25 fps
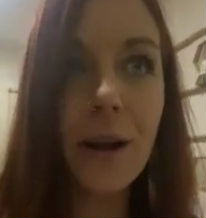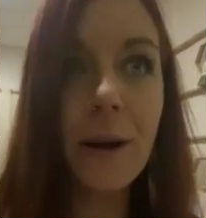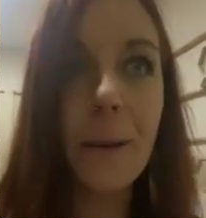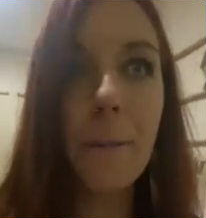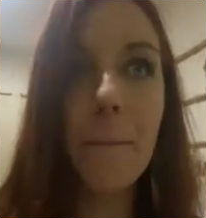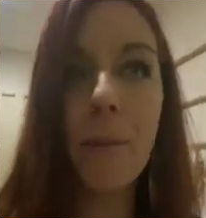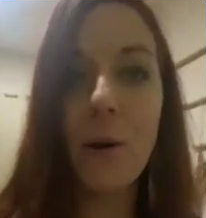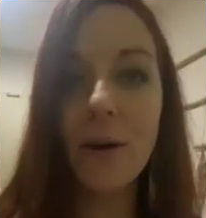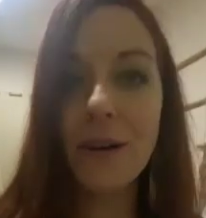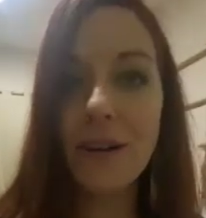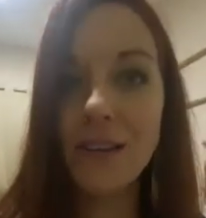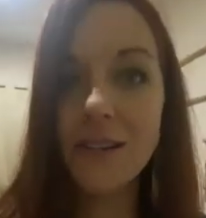and
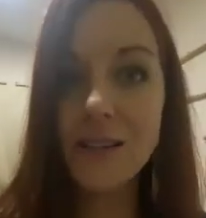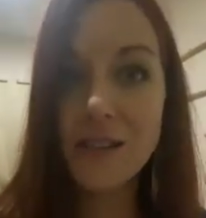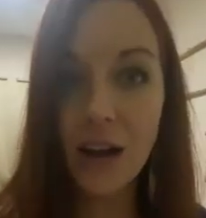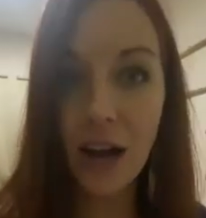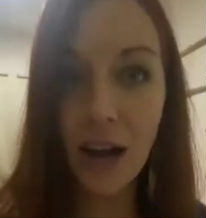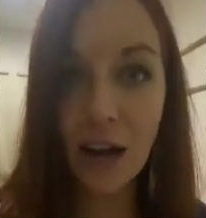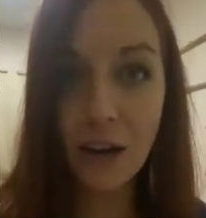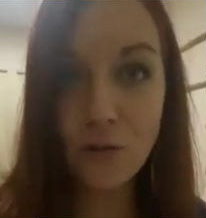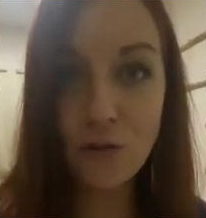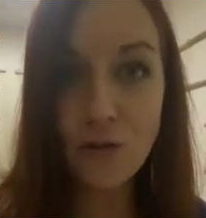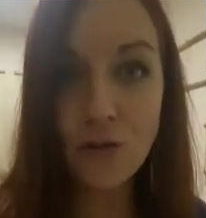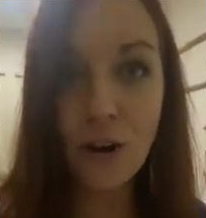embodied
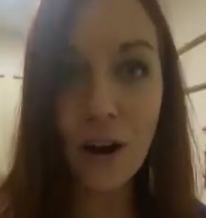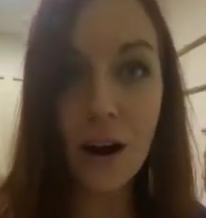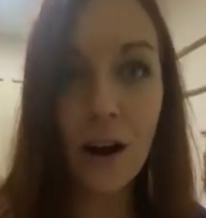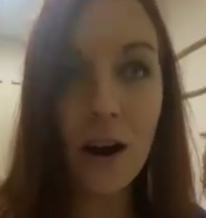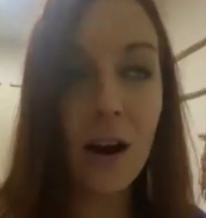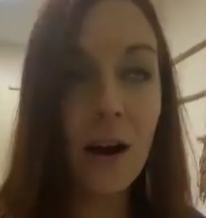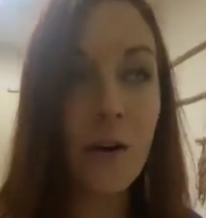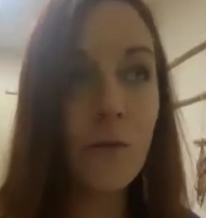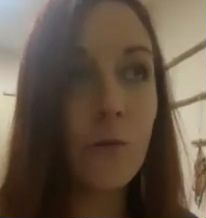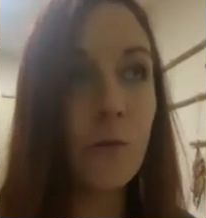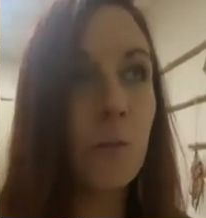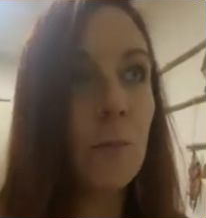
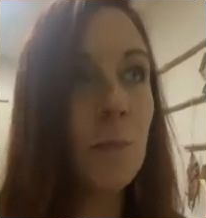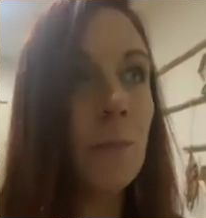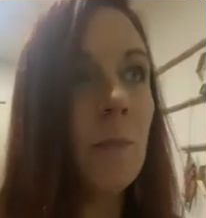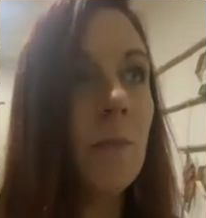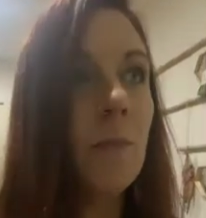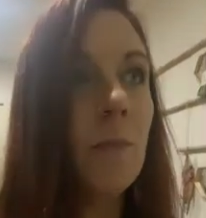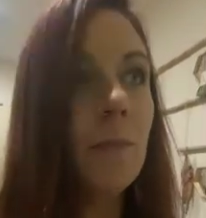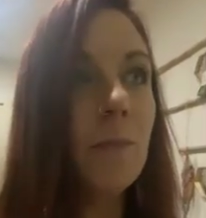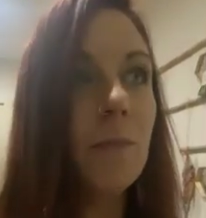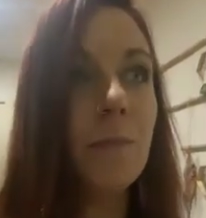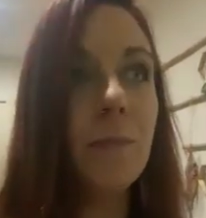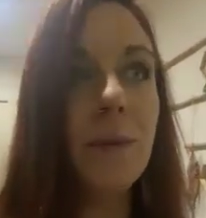Tantra,
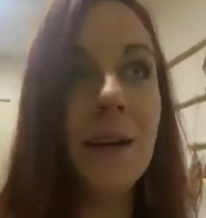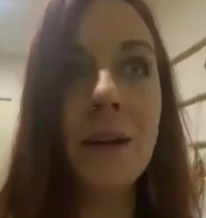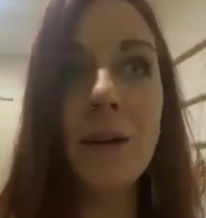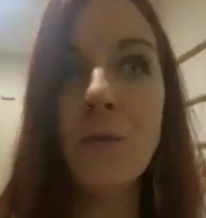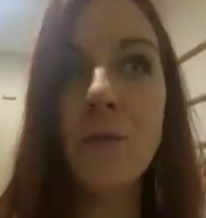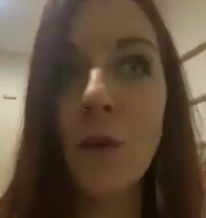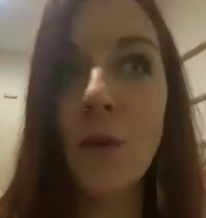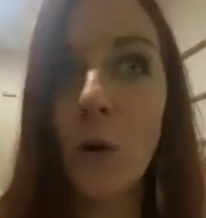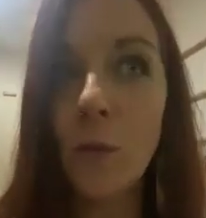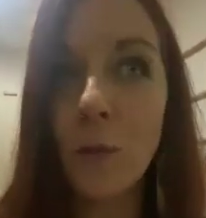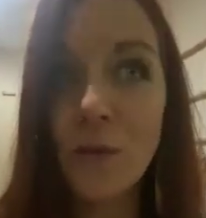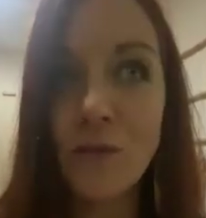been
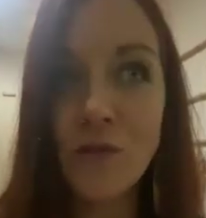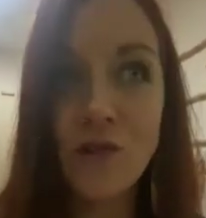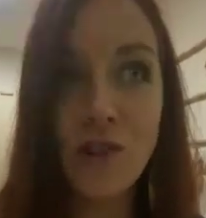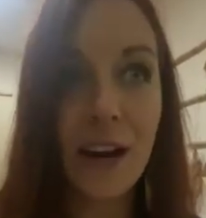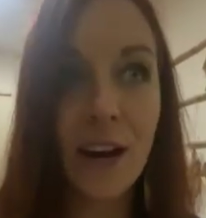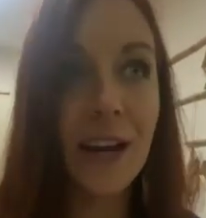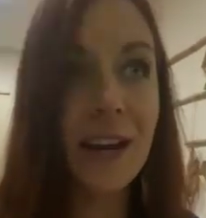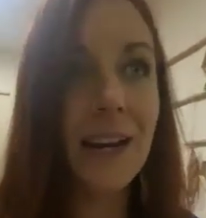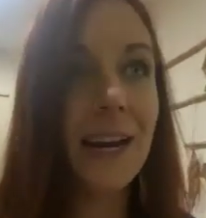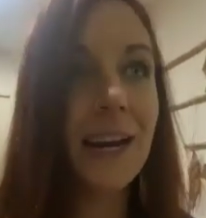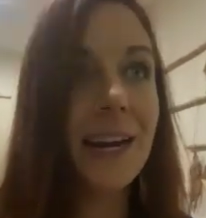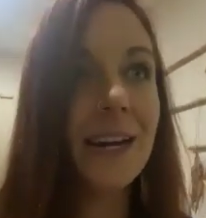involved with
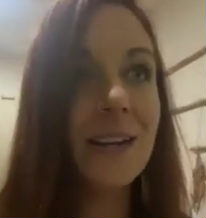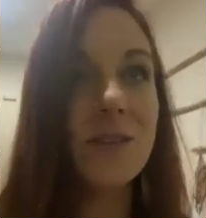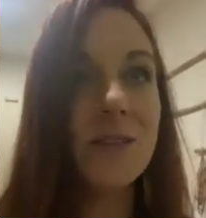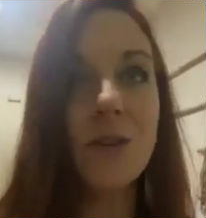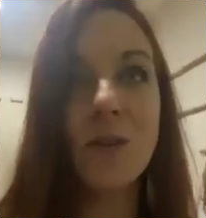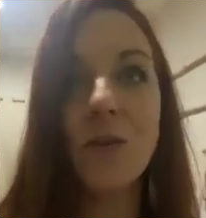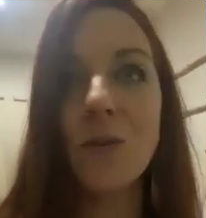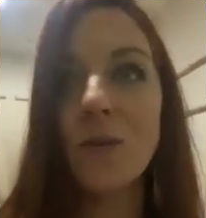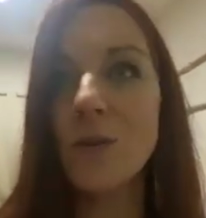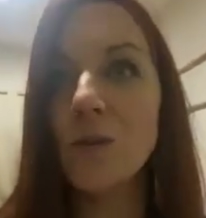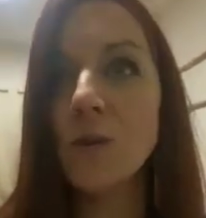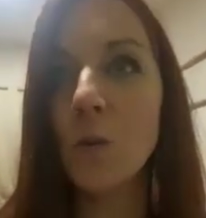jade eggs
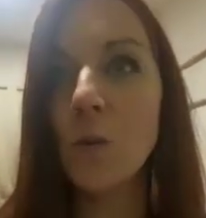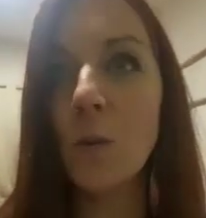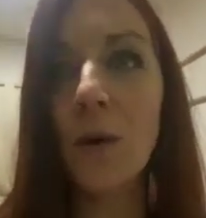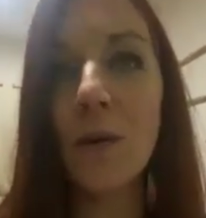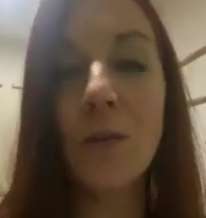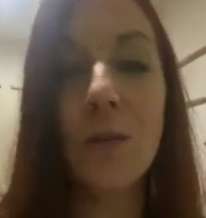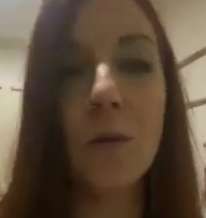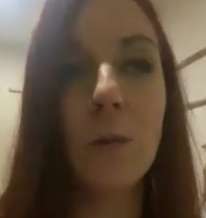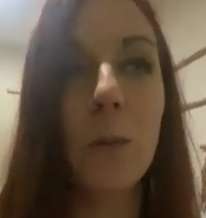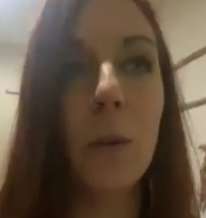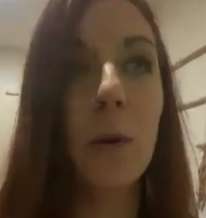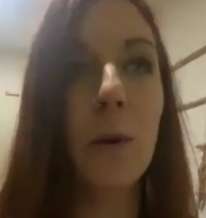and crystal
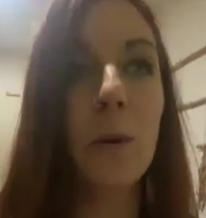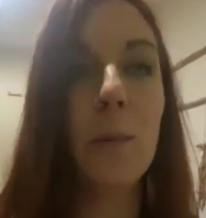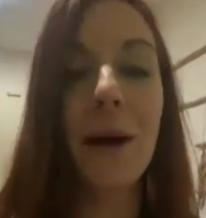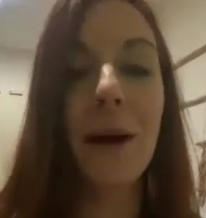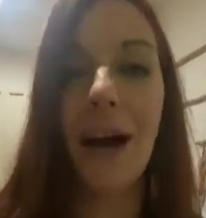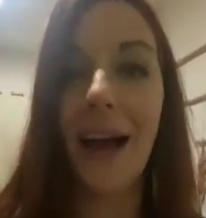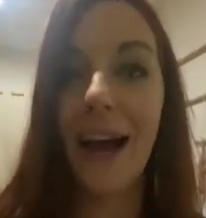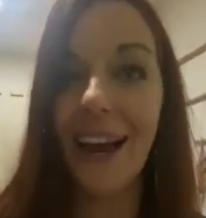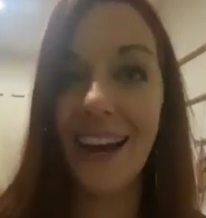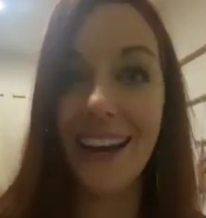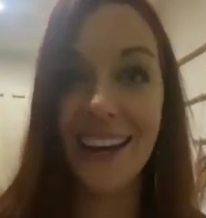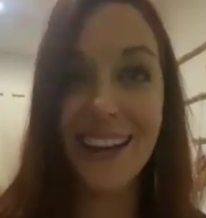wands for probably
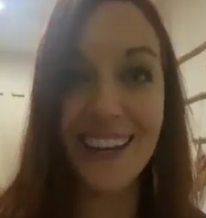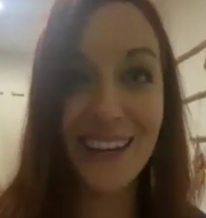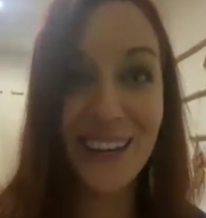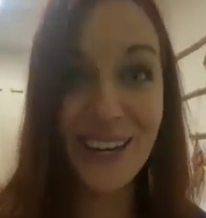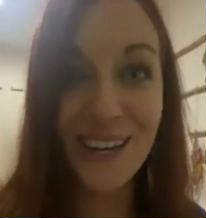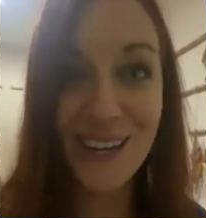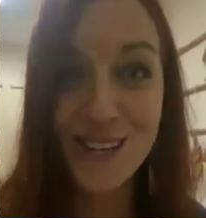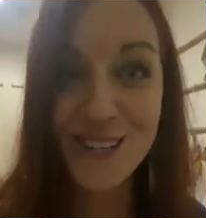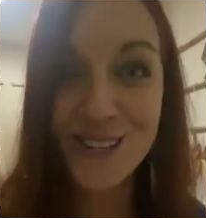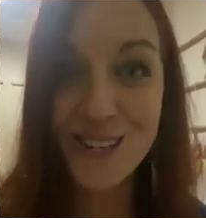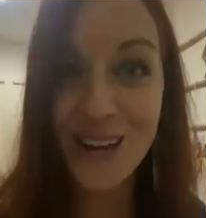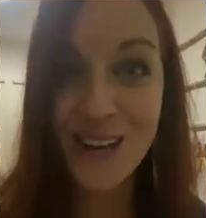about 8
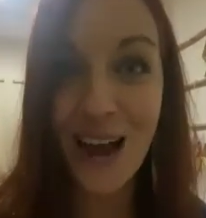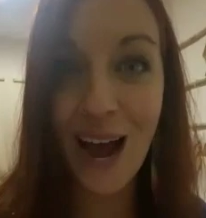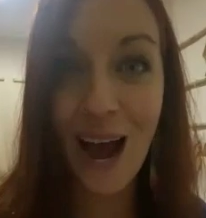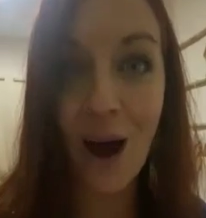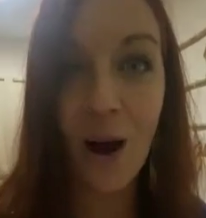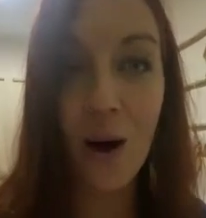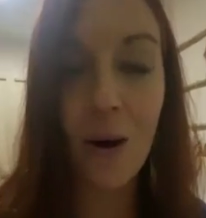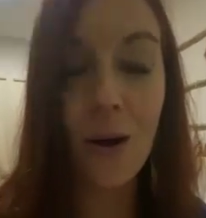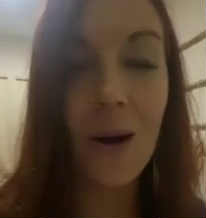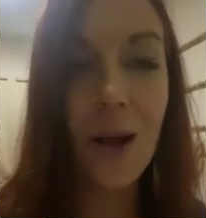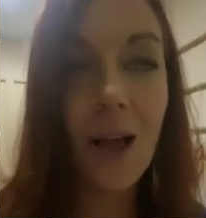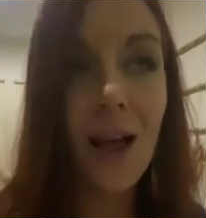years
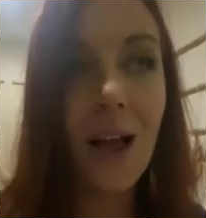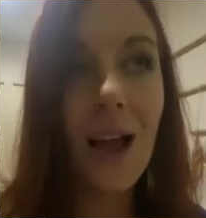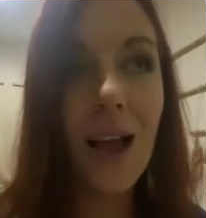now.